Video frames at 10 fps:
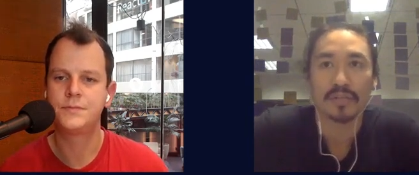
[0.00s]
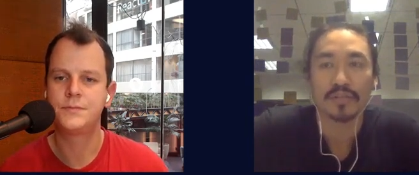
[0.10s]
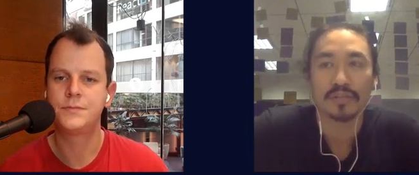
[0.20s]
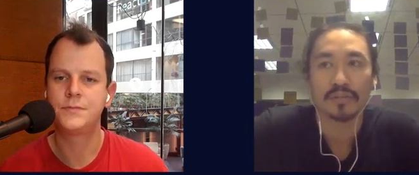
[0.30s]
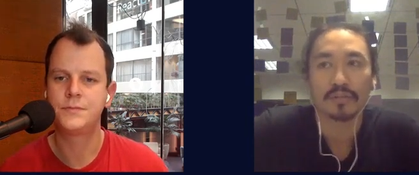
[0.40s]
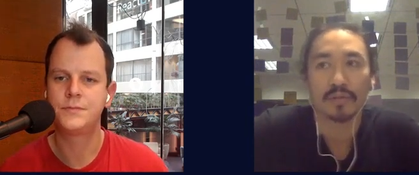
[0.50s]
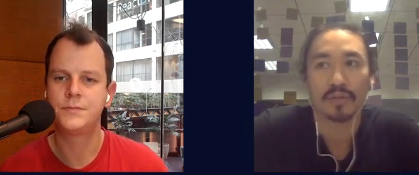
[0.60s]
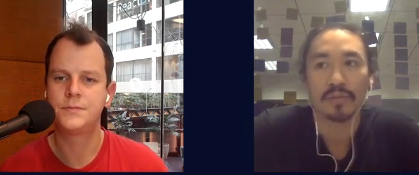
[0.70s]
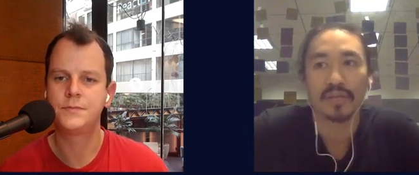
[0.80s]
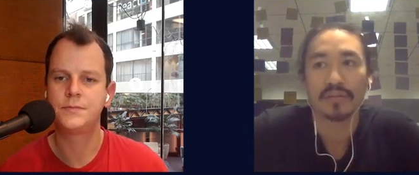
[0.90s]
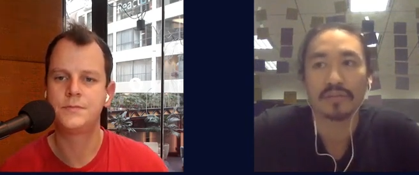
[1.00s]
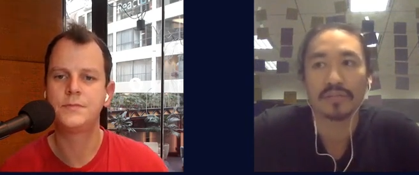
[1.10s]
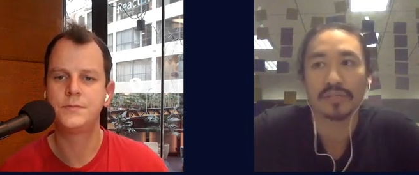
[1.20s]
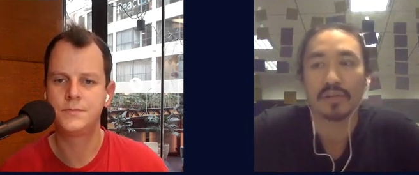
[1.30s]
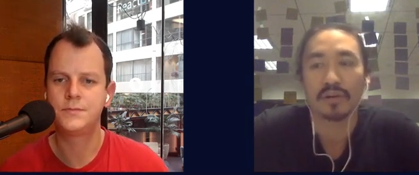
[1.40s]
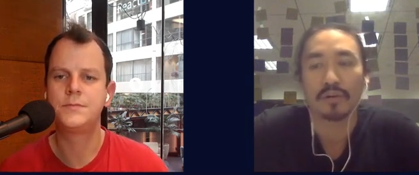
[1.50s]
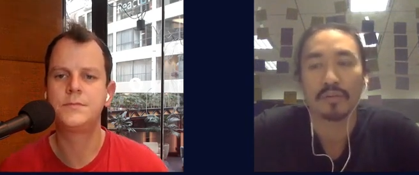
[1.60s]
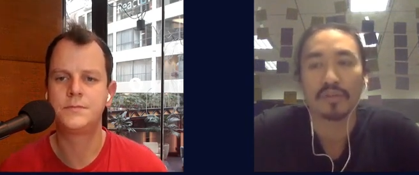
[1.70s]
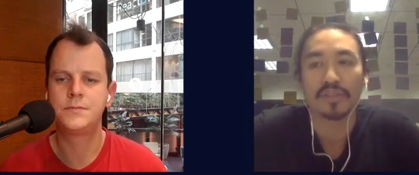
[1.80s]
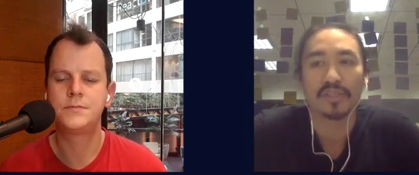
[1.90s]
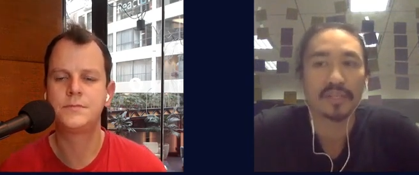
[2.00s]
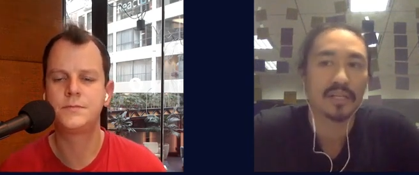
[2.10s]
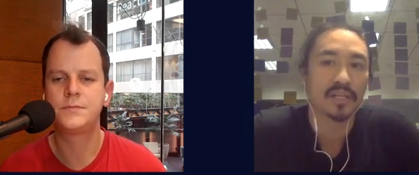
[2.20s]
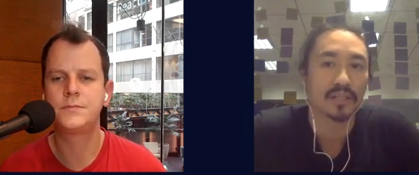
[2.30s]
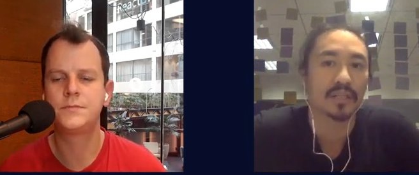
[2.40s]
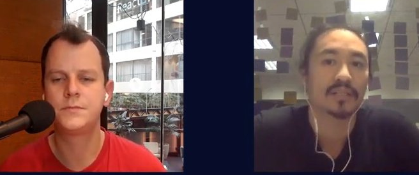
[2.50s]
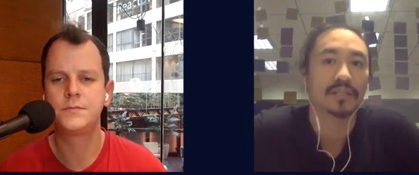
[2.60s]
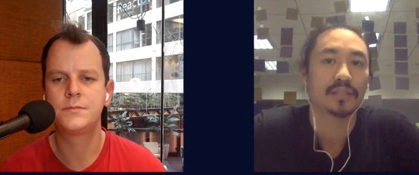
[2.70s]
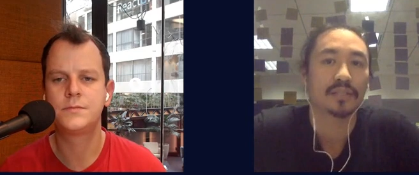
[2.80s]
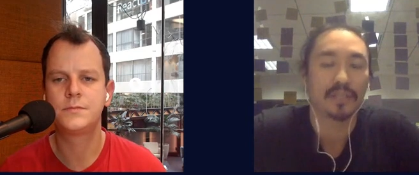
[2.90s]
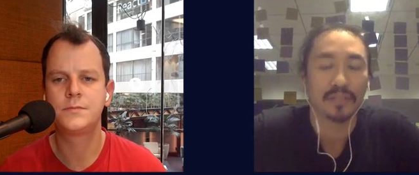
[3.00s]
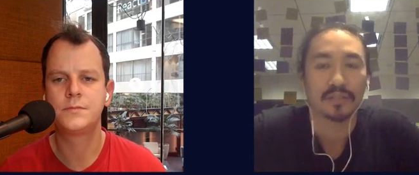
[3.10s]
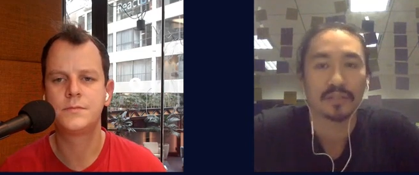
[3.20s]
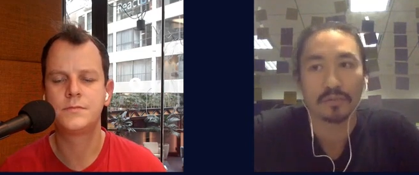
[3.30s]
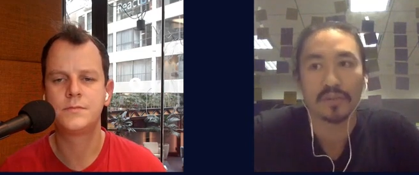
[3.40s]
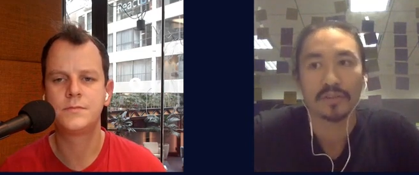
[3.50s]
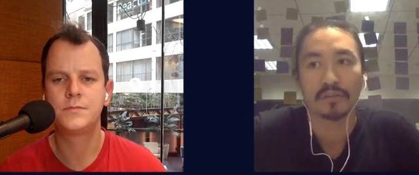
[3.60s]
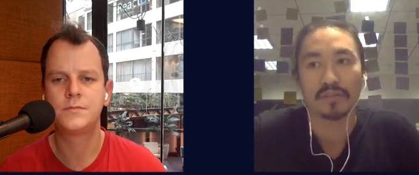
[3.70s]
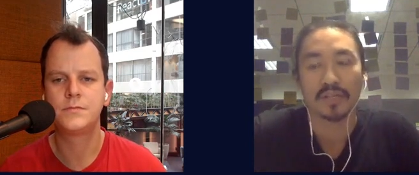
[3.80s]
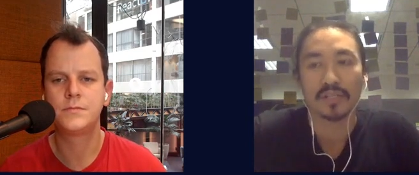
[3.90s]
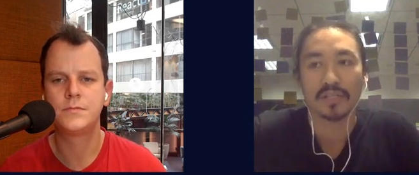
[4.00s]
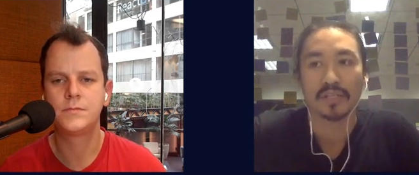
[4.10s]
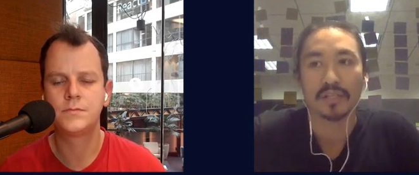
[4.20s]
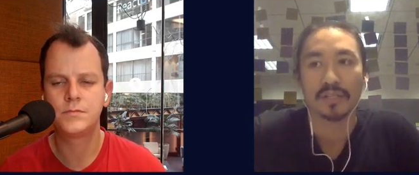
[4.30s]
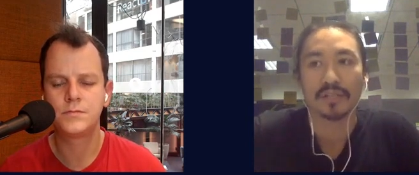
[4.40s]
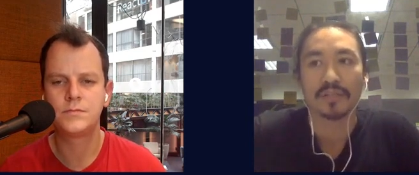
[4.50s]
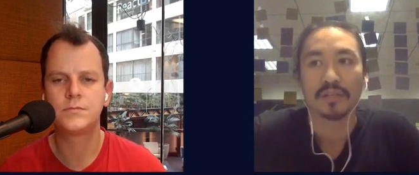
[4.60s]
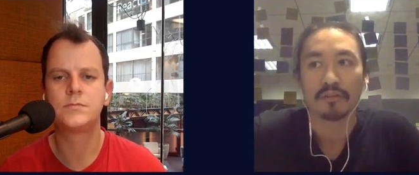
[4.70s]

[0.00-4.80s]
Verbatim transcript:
Speaker 1: Essentially, one of the main issues is all, most of the data collected in with COVID nineteen is